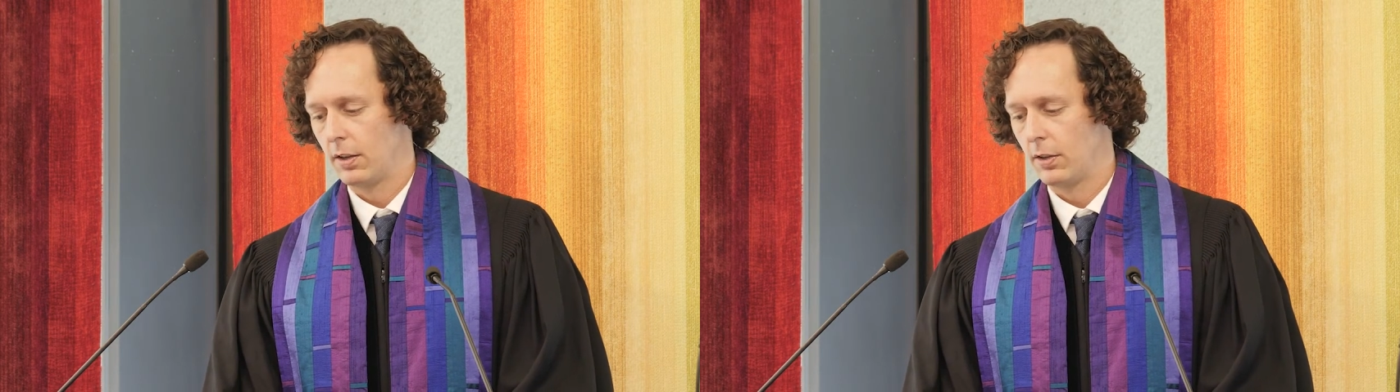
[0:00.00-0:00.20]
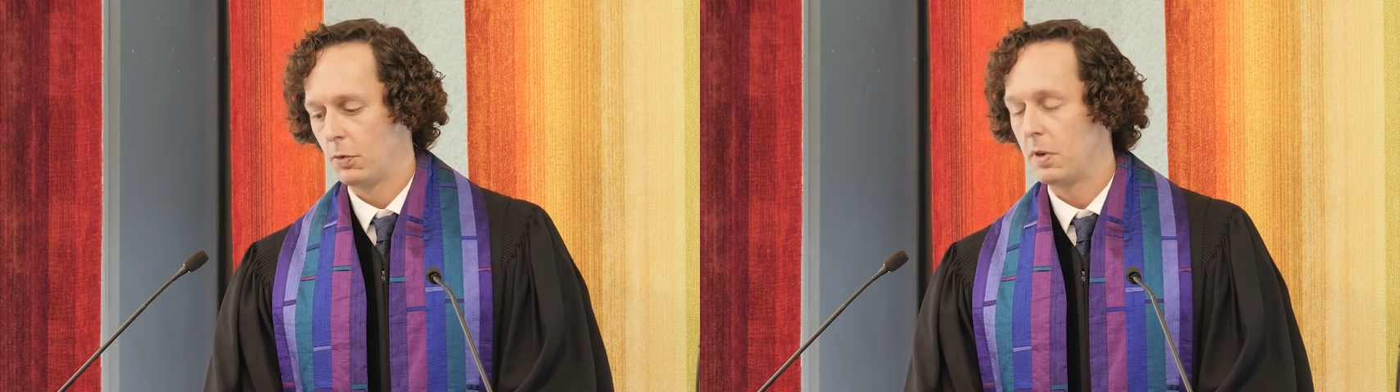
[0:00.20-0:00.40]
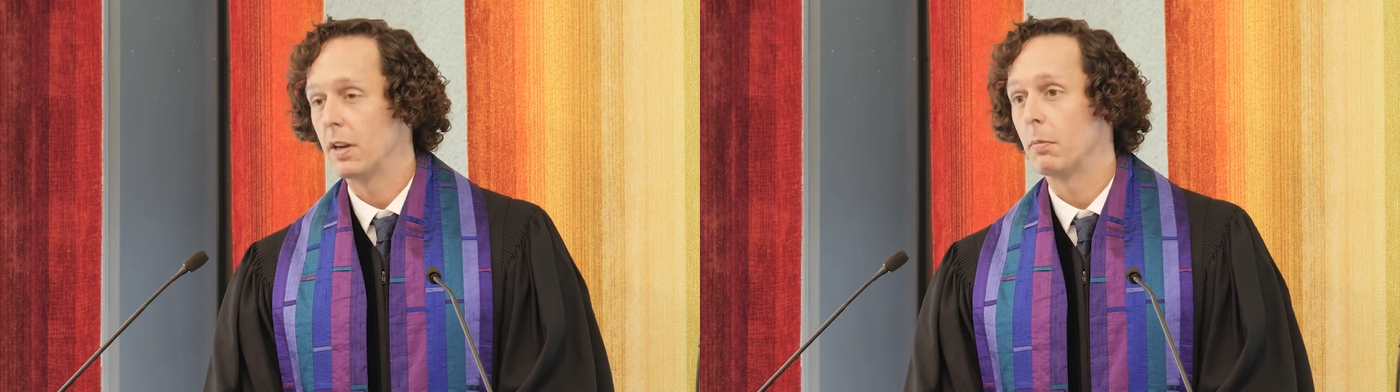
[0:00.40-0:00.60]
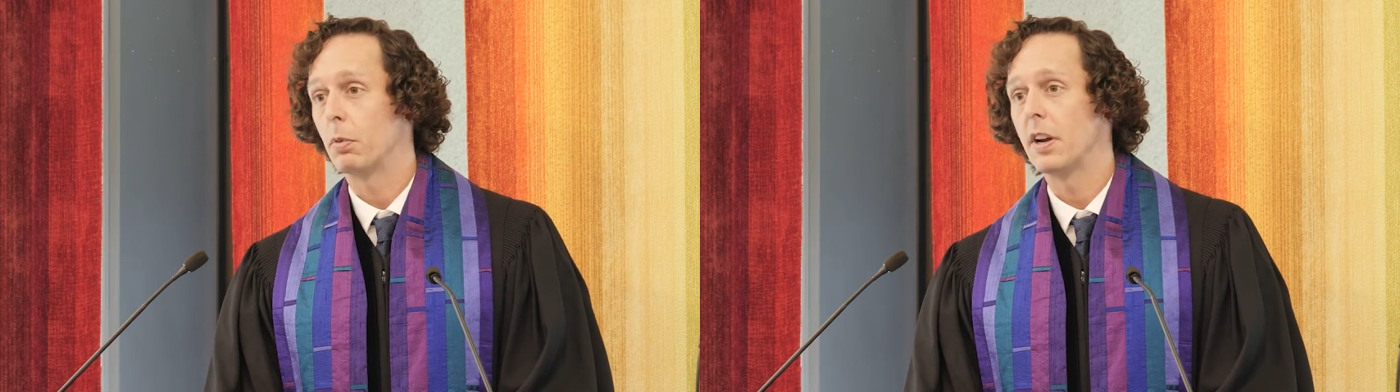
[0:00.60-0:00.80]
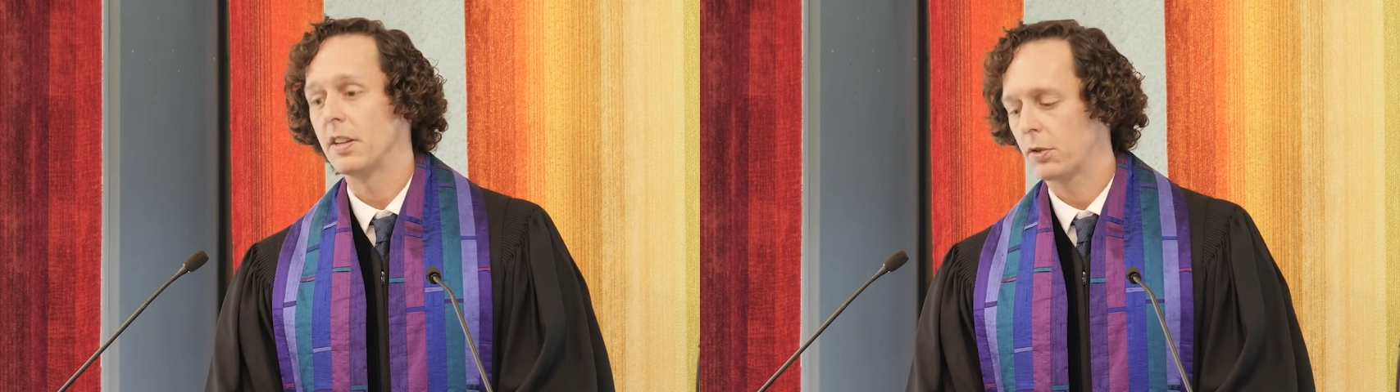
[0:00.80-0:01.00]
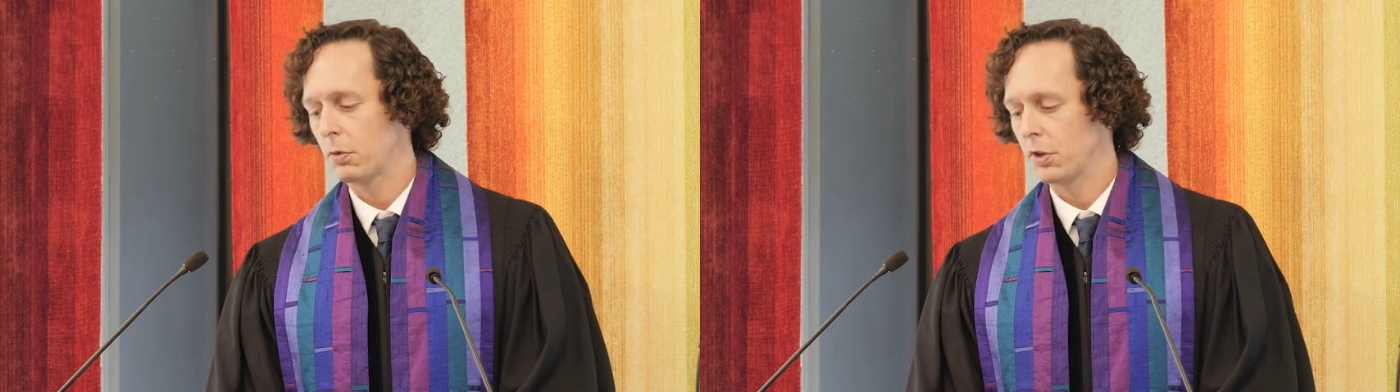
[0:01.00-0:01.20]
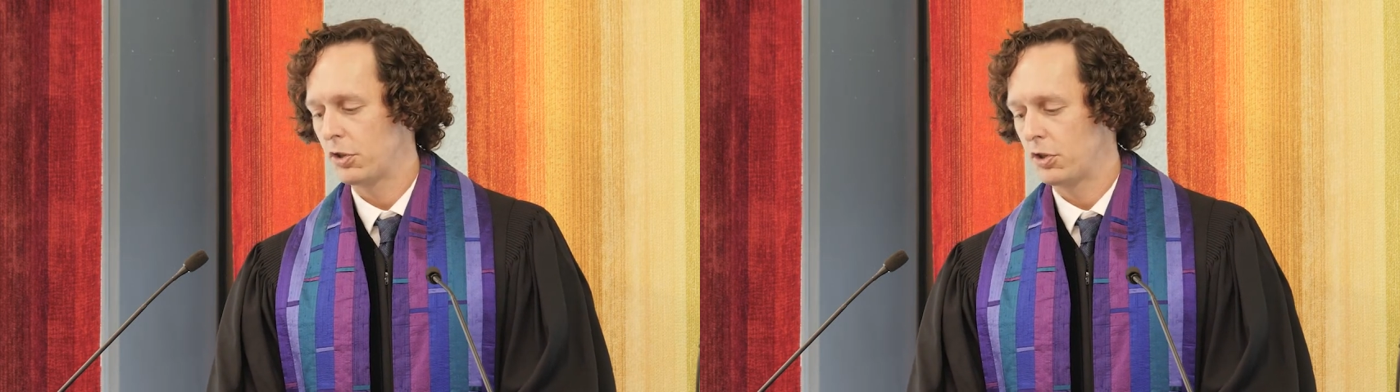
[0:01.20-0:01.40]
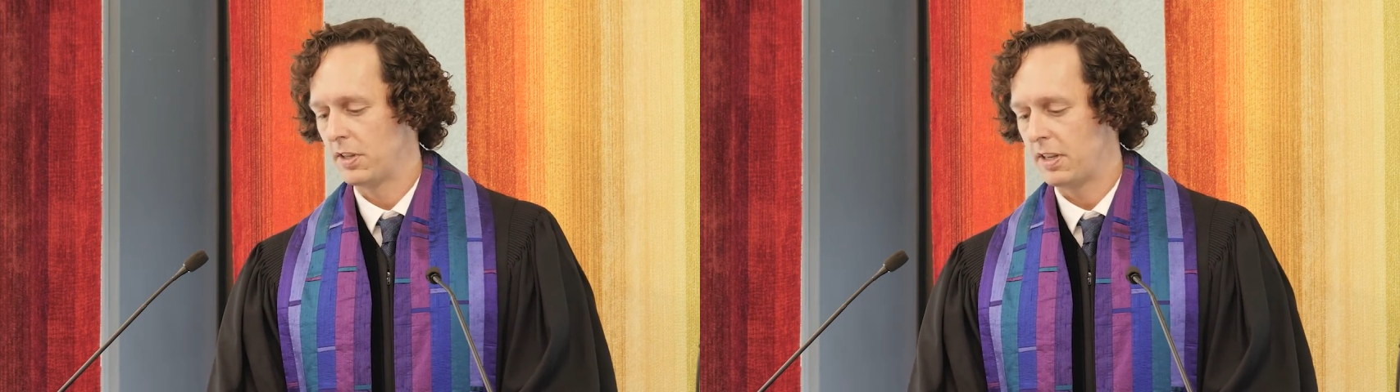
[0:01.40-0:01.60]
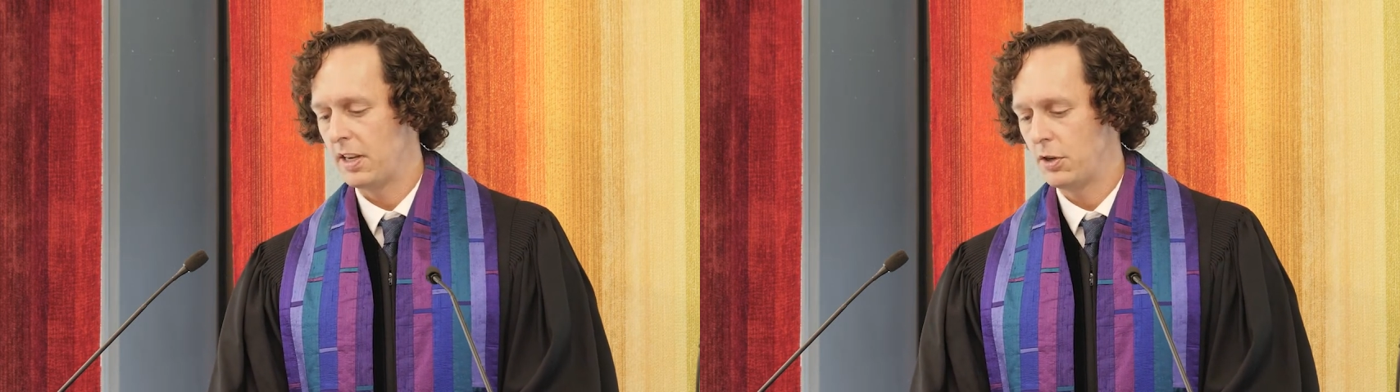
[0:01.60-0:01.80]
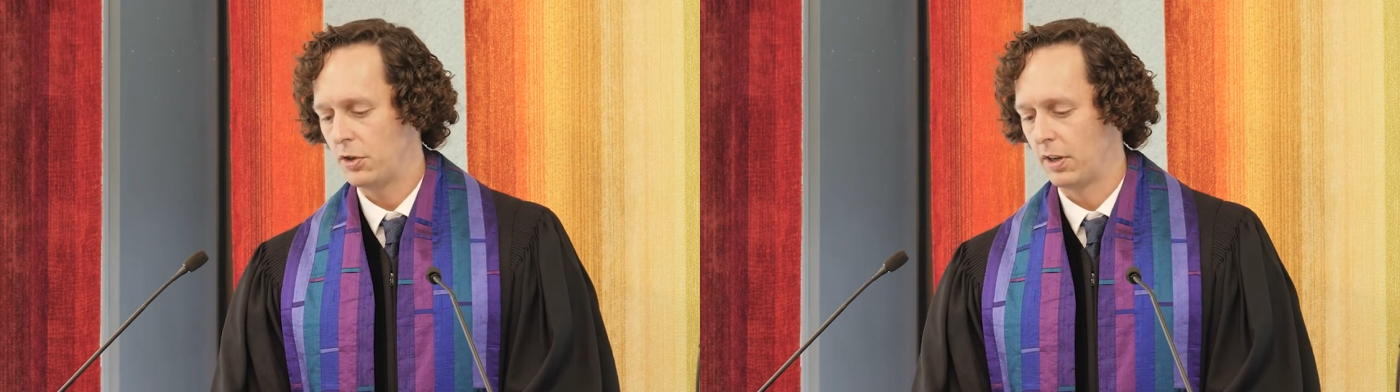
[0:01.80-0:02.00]
do we embrace Christian
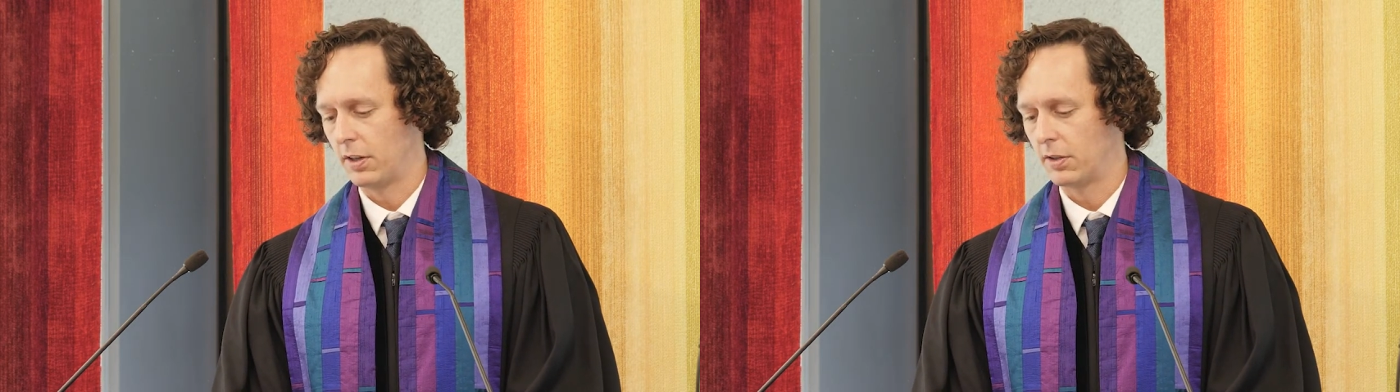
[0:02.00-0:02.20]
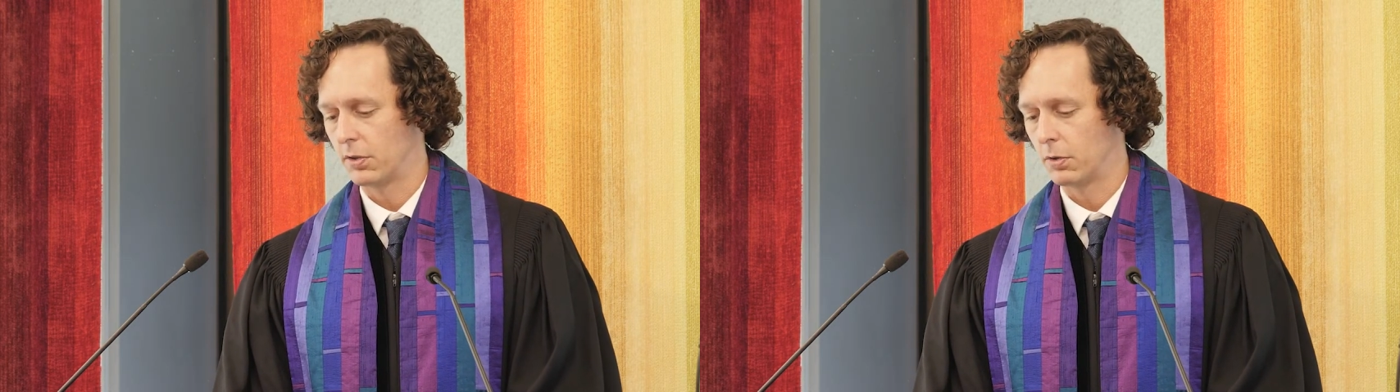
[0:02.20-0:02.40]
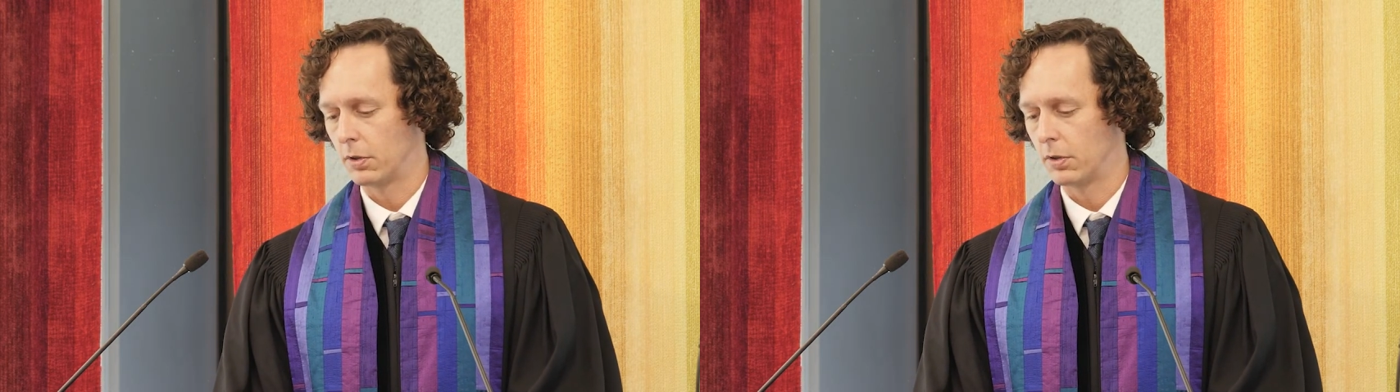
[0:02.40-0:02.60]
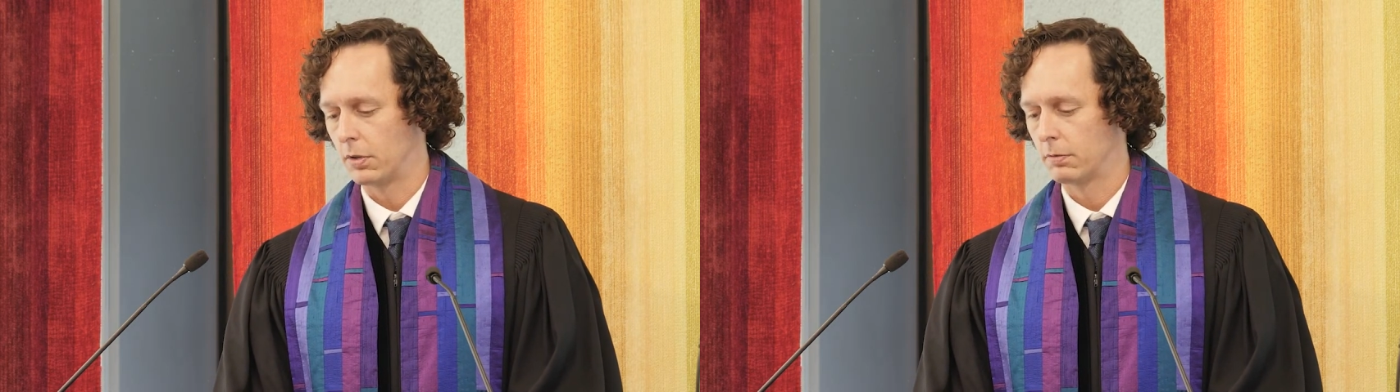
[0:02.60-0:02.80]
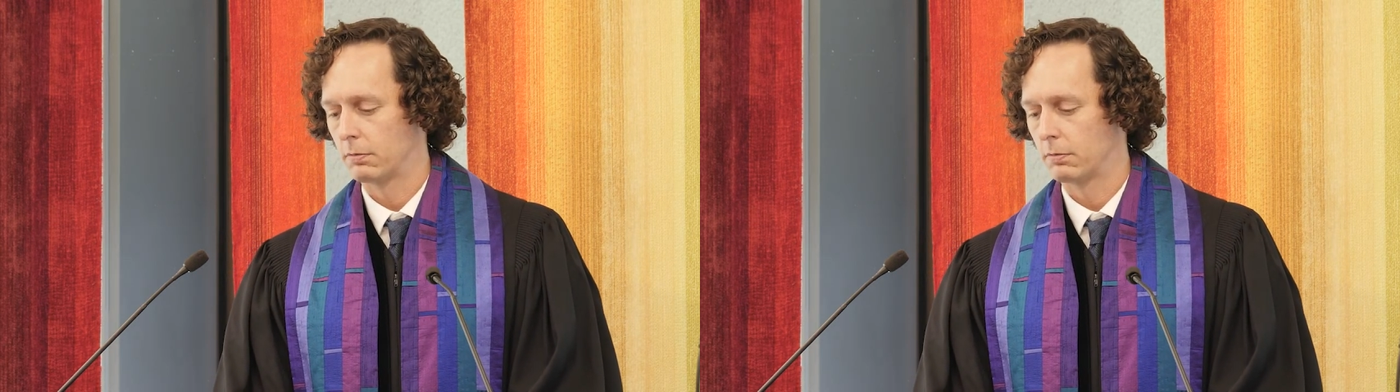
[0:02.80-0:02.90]
teachings, or